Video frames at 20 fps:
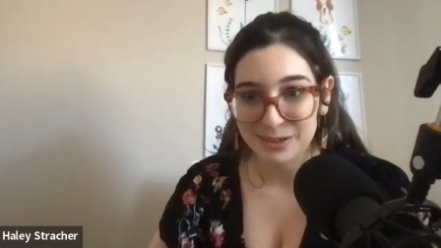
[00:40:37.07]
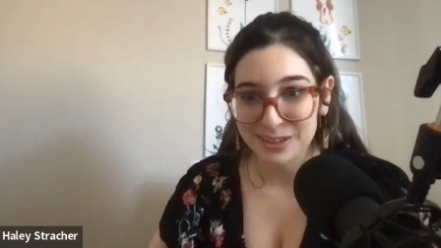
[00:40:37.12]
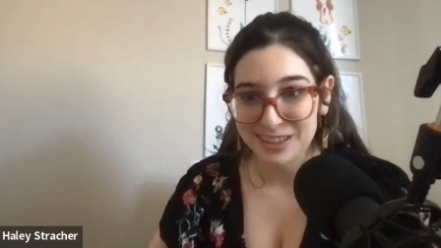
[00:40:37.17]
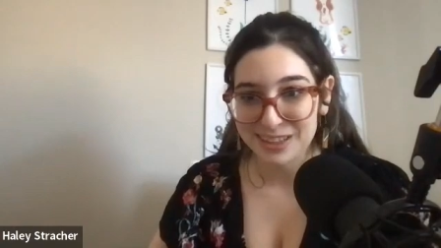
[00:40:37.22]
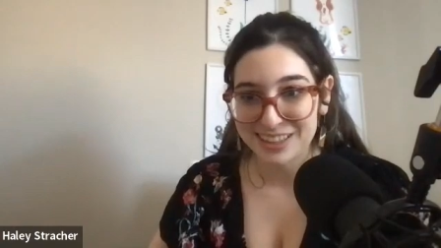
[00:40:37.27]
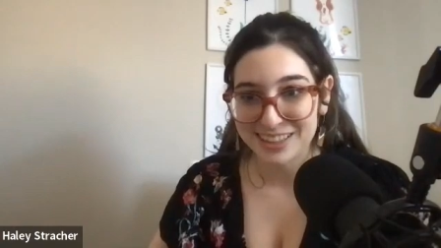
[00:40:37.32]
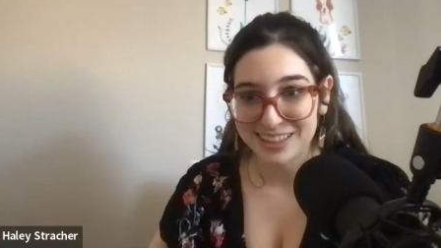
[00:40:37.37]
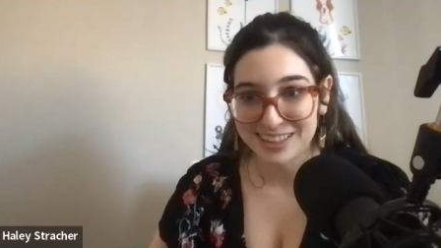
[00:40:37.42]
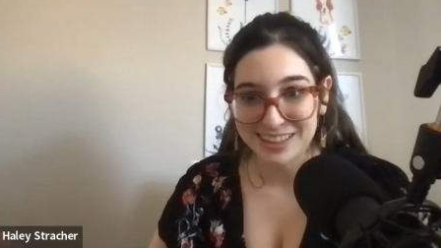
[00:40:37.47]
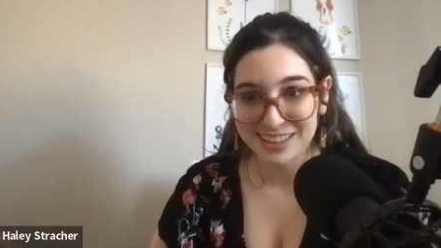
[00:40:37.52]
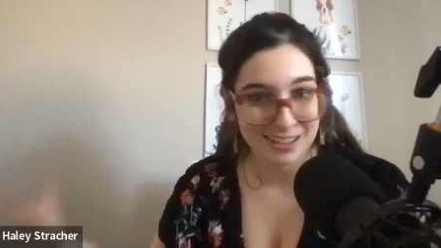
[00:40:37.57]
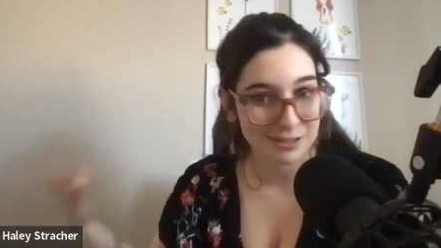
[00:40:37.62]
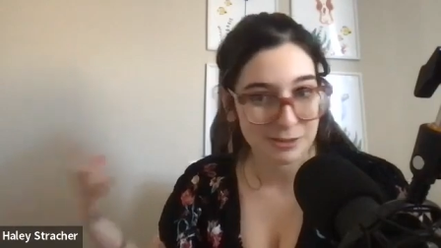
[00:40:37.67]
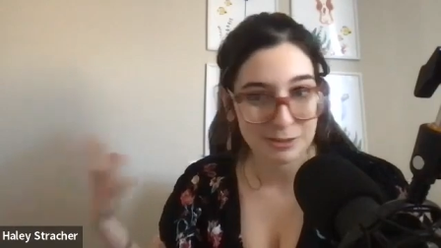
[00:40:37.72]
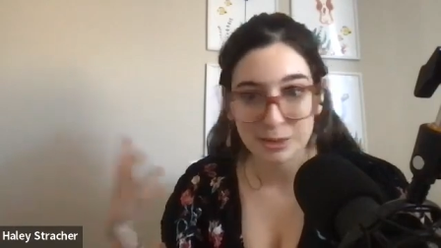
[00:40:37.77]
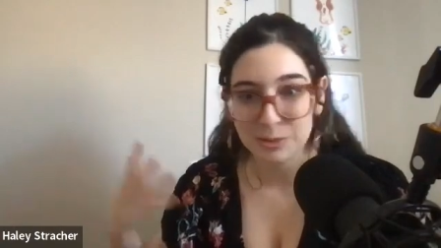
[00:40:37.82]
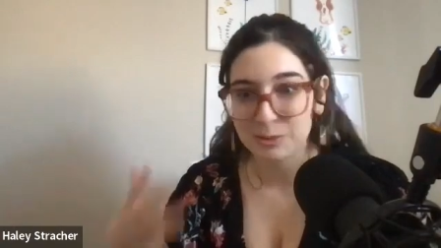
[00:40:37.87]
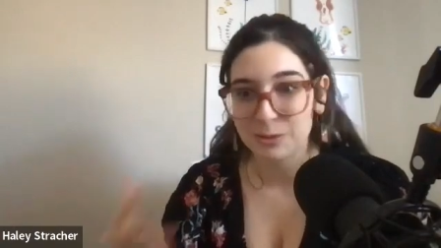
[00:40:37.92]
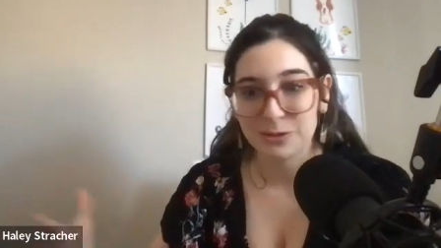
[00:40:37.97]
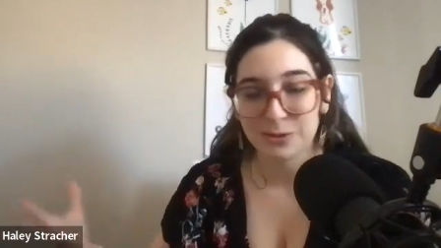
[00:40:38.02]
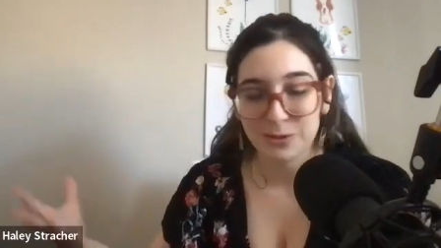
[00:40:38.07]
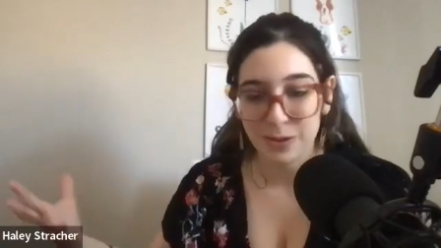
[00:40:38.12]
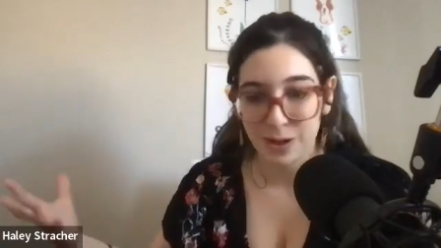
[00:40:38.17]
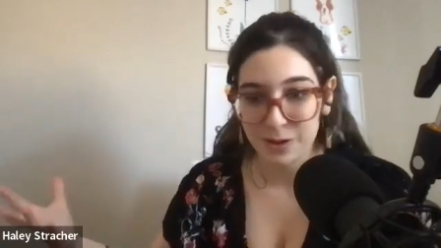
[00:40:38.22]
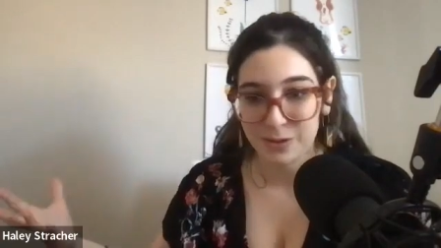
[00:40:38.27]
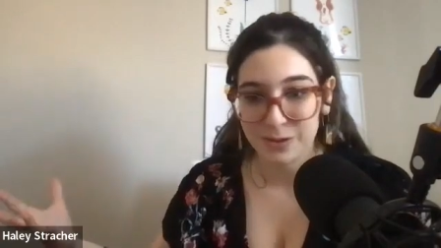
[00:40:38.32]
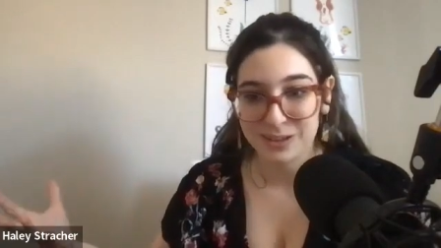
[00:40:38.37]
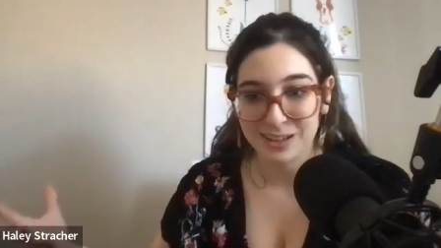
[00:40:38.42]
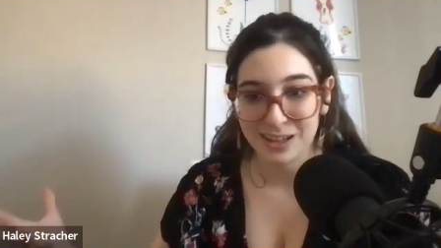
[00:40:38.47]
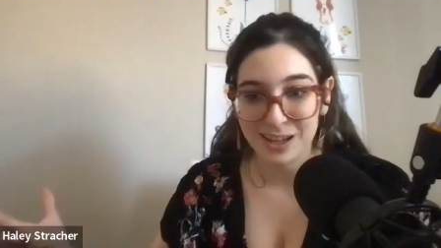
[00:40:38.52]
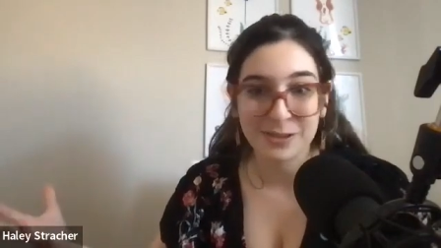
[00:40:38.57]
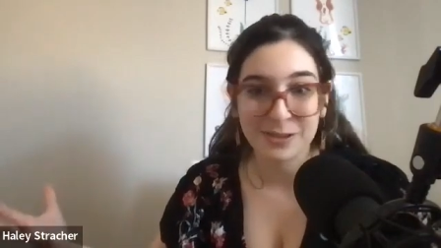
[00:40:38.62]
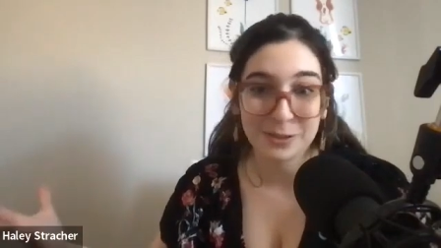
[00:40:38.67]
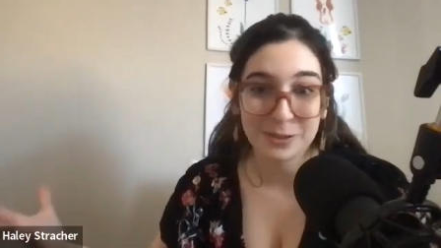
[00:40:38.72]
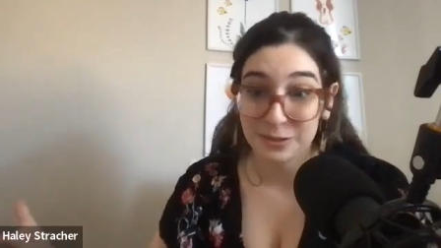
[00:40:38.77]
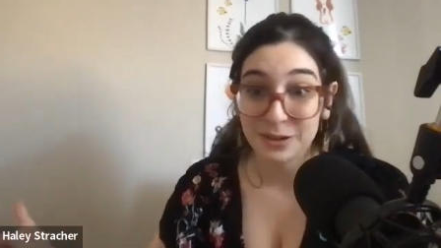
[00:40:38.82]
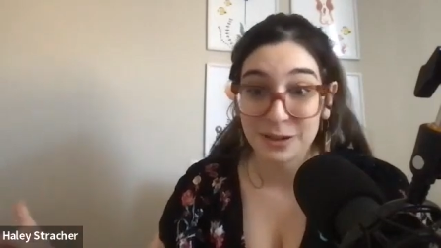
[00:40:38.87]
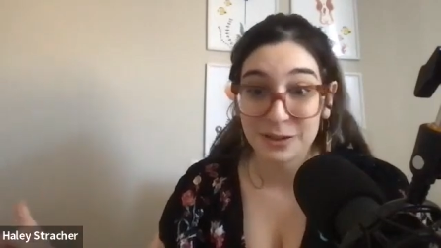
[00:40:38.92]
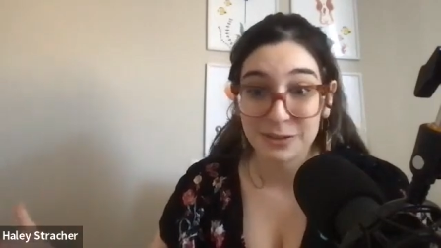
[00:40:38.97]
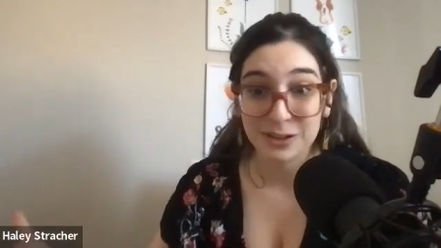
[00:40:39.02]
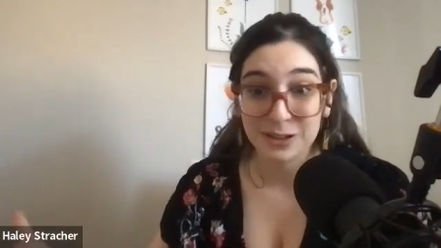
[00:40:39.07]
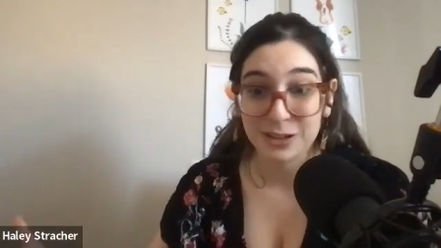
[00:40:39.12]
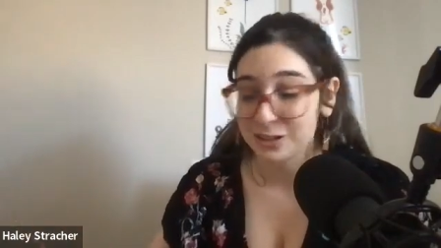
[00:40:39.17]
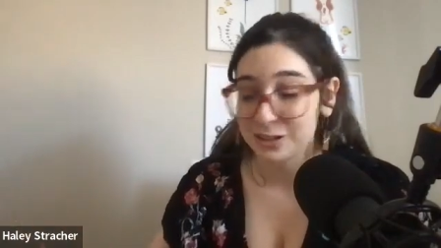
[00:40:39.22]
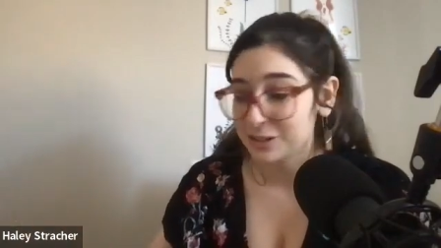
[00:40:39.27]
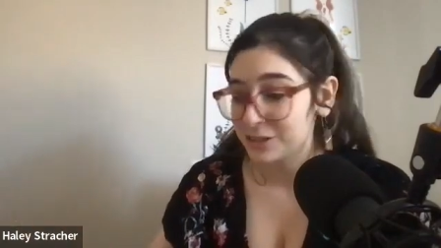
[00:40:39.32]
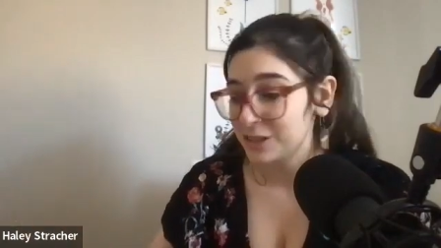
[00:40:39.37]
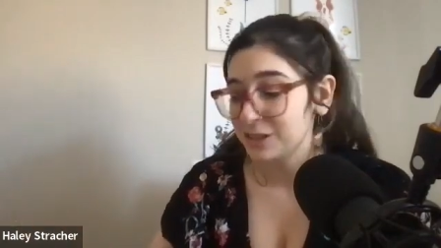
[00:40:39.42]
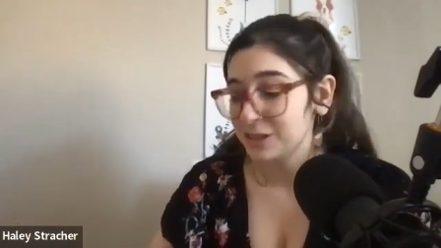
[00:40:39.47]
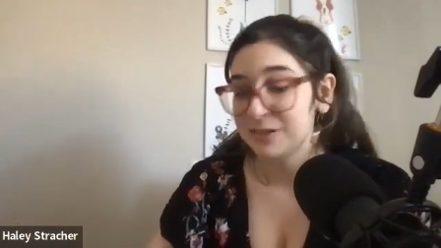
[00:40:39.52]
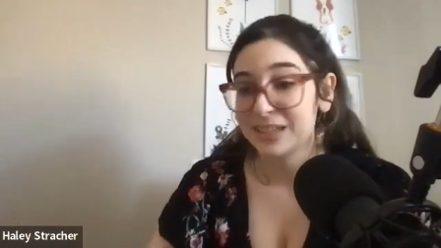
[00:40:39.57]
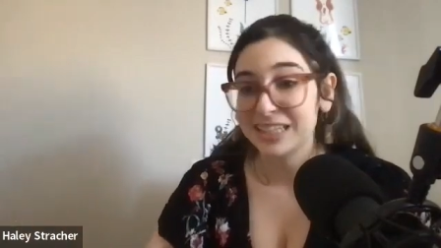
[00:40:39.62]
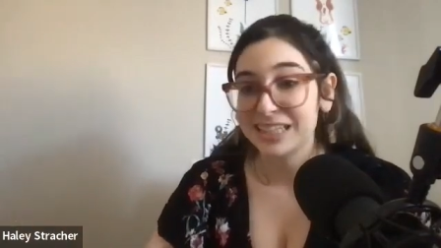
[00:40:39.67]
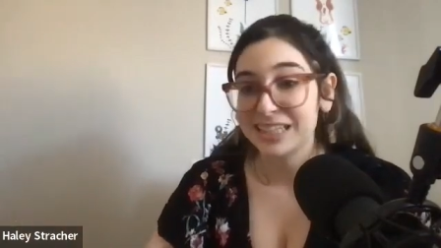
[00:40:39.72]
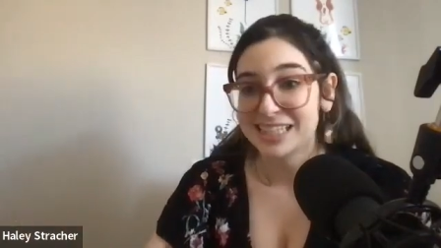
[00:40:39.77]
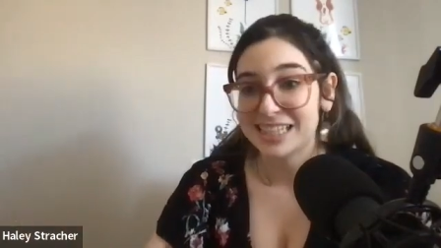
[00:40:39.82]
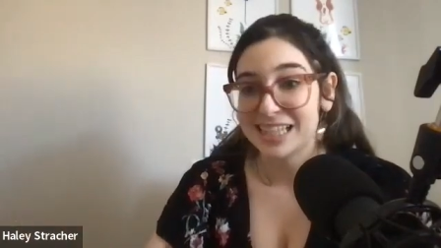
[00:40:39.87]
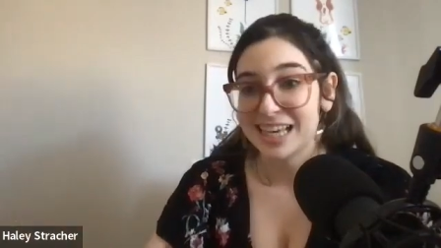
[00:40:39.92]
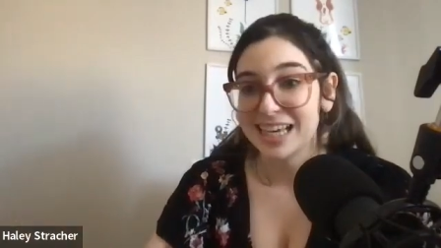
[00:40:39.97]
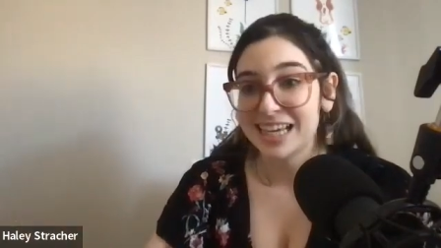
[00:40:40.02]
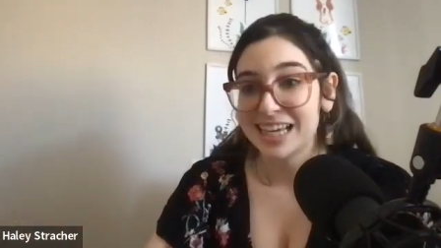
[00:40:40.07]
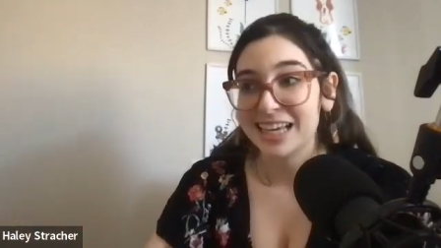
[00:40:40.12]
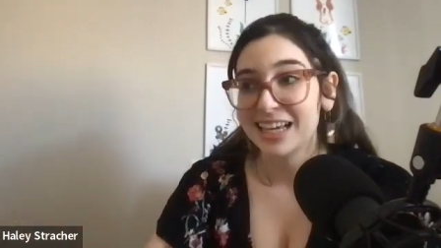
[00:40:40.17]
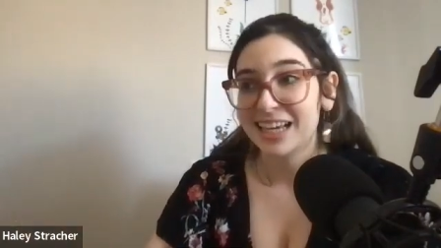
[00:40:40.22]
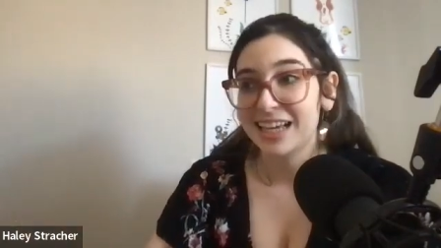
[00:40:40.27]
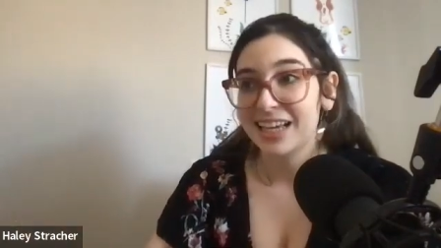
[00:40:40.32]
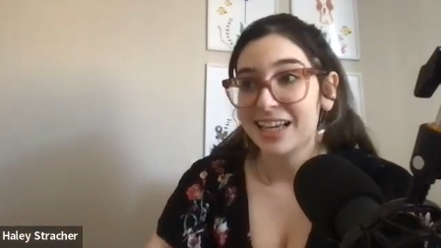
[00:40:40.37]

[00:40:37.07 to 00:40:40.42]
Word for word: and a lot of people follow in line with whatever you're doing because they